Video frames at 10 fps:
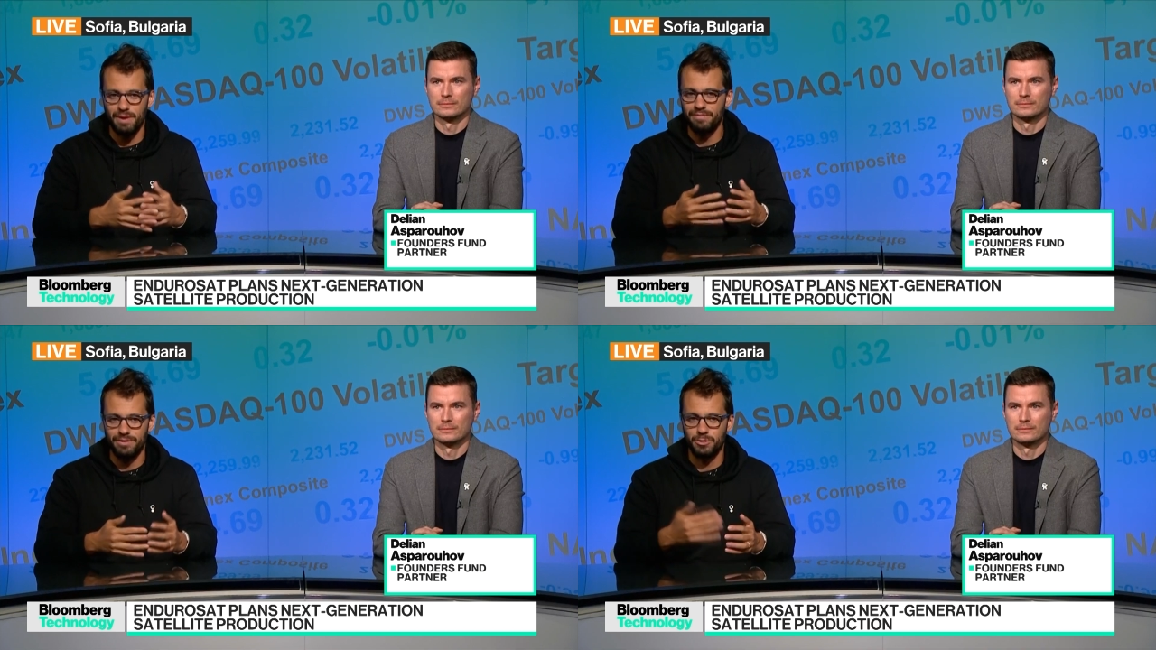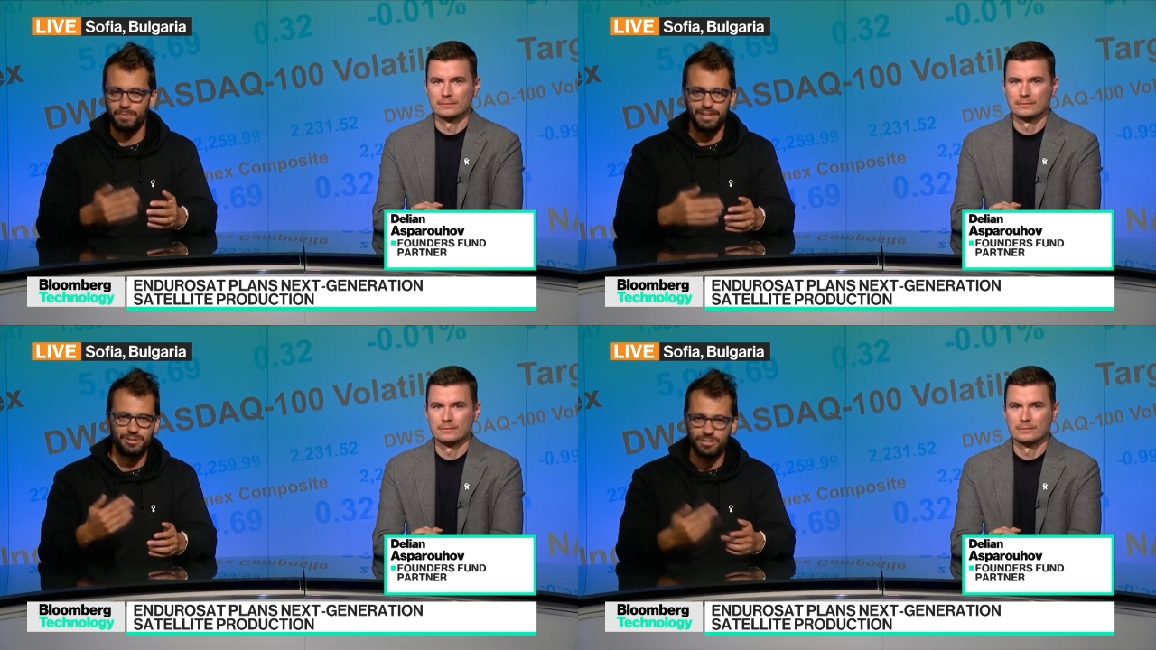Speaker 1: revenues
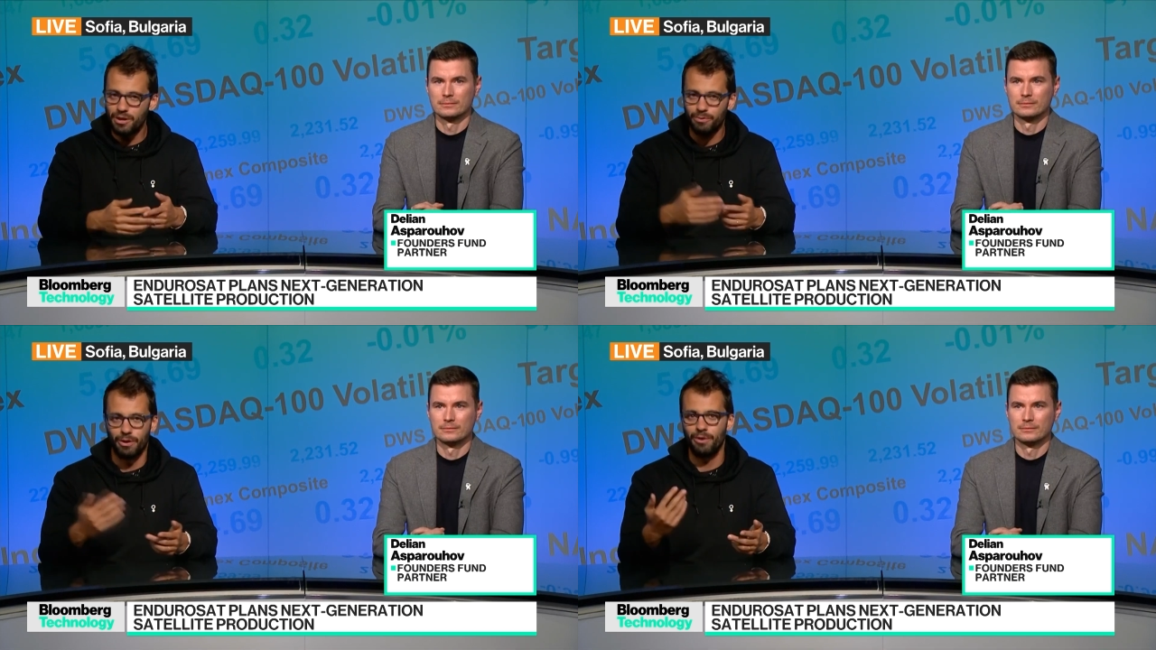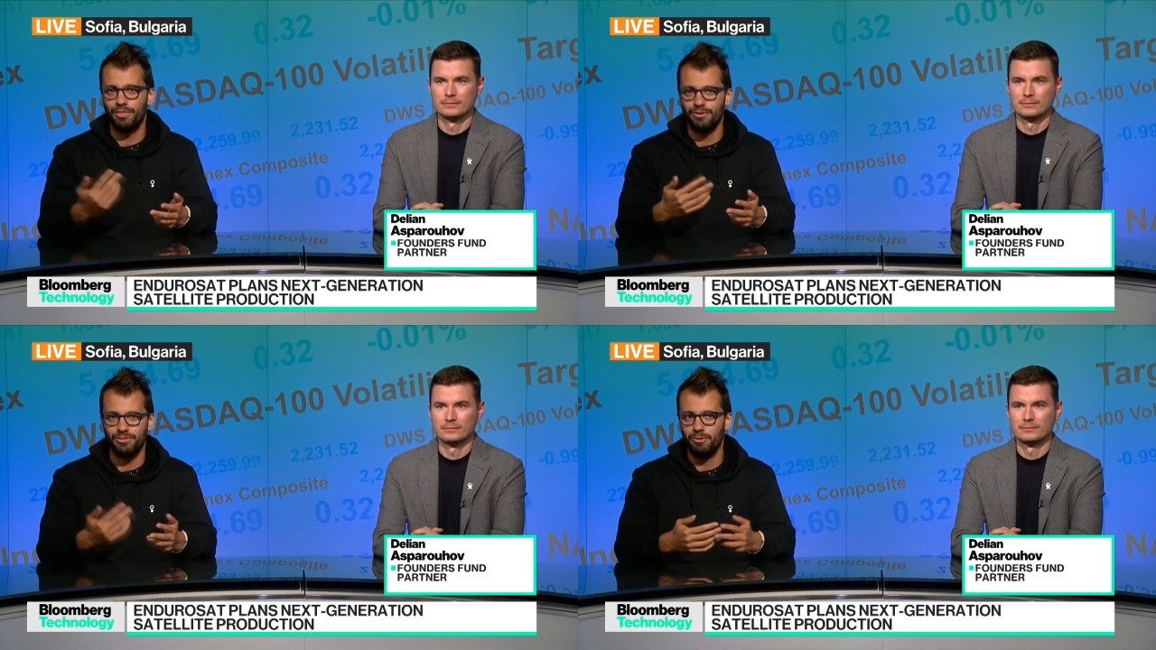because there's no growth and
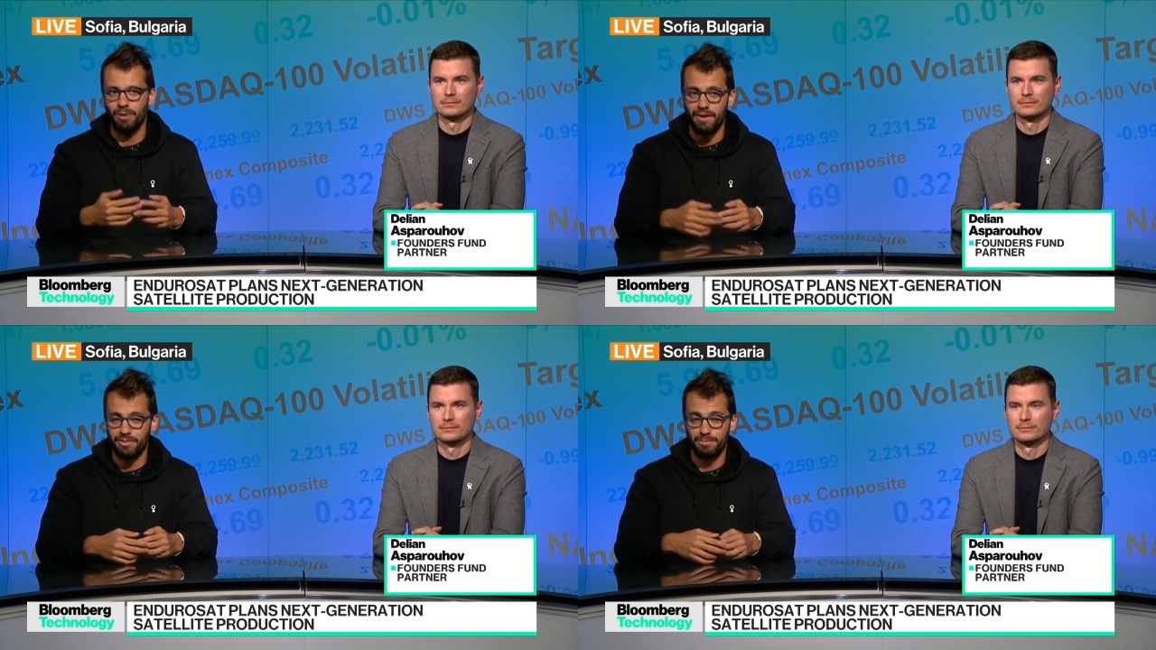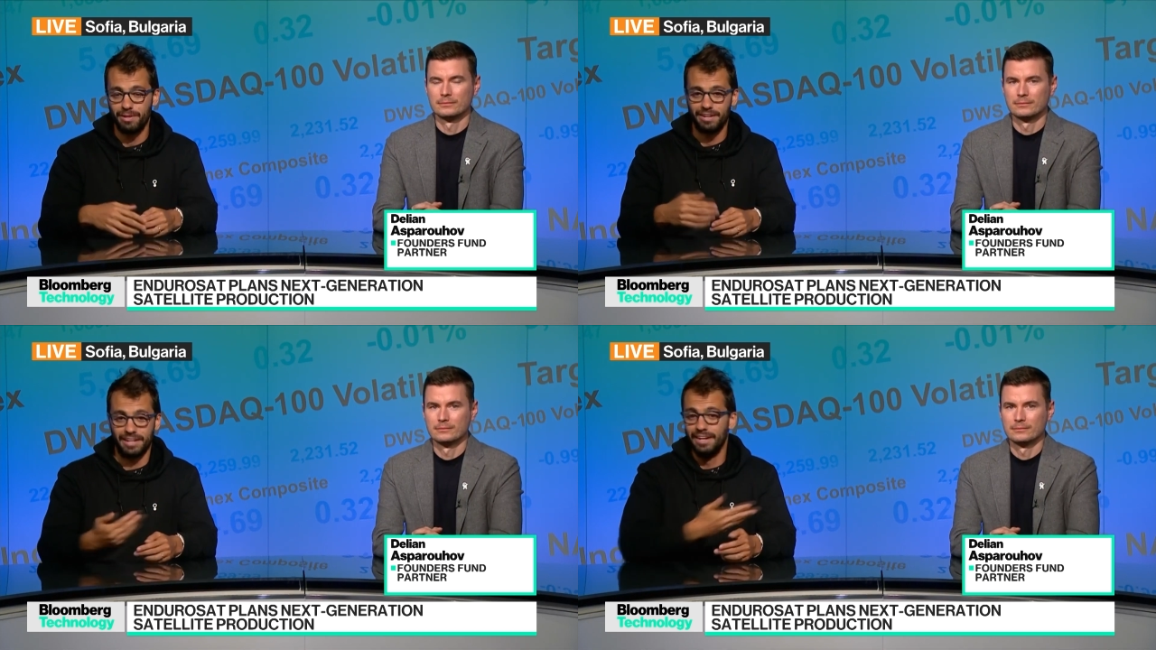there's no
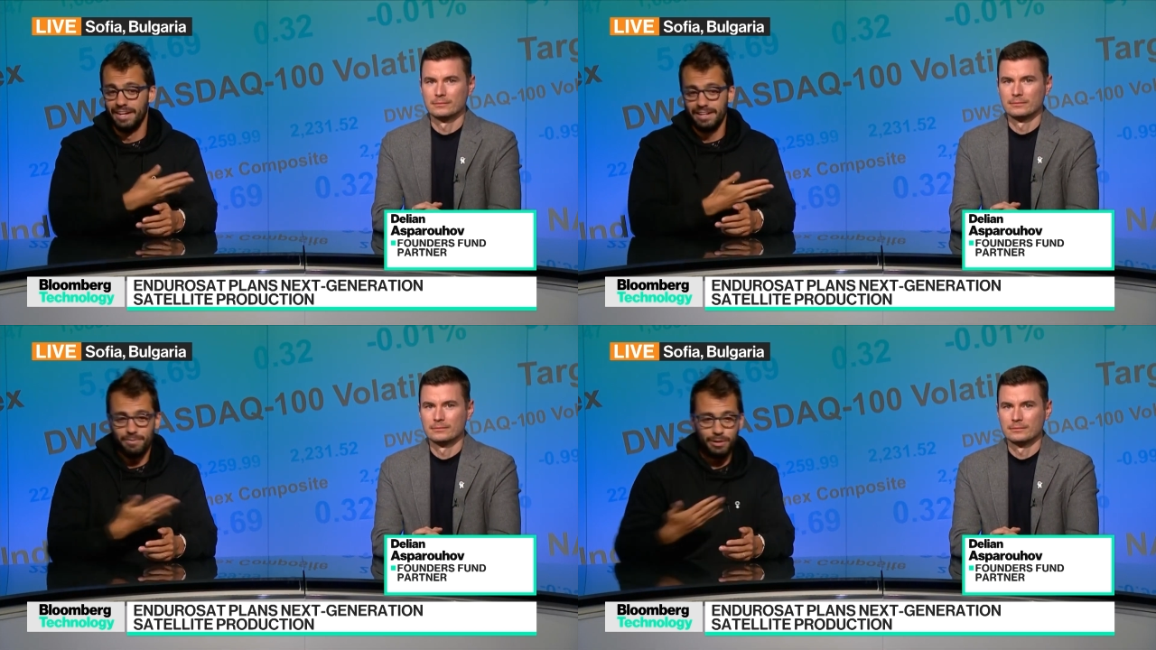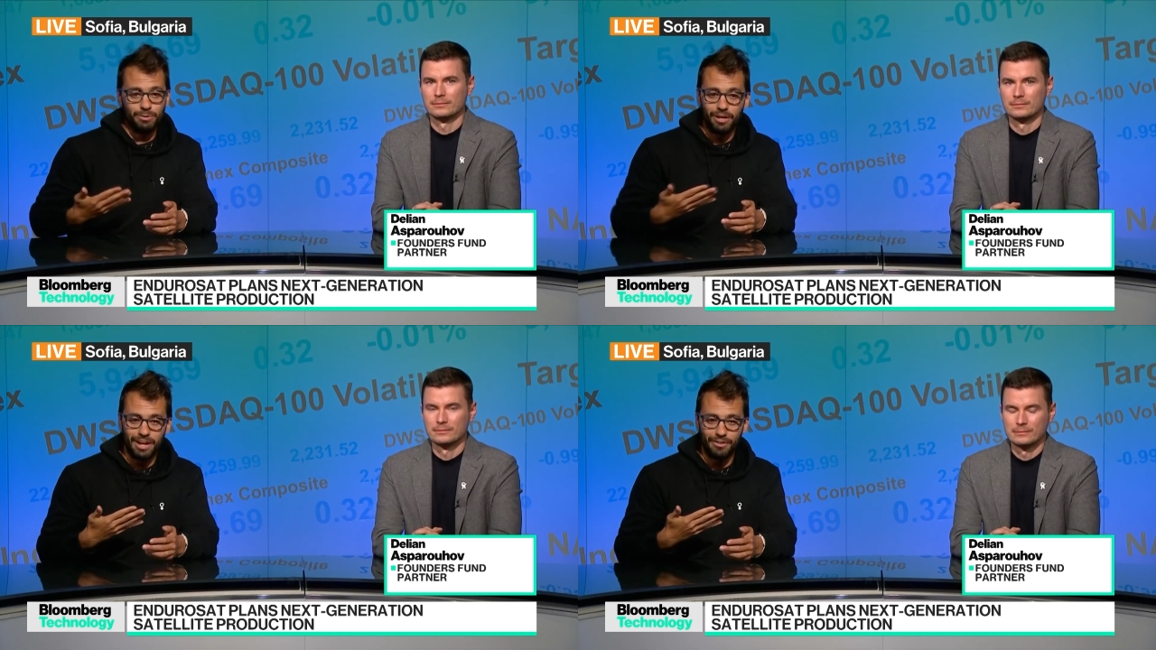profitability. When you
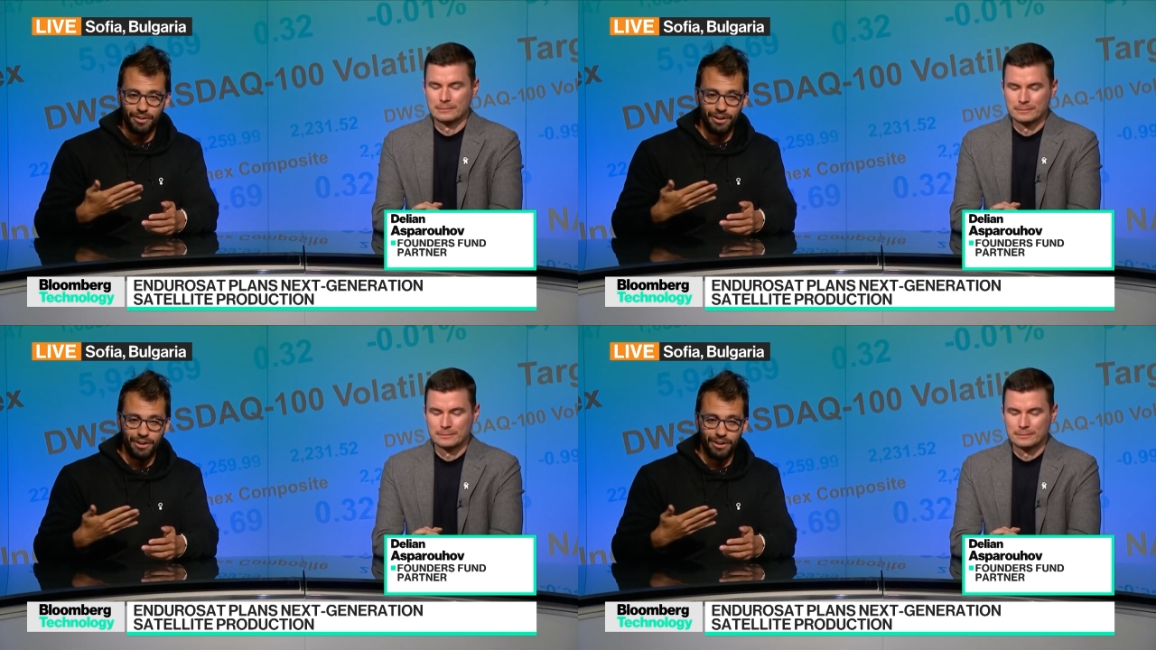look under the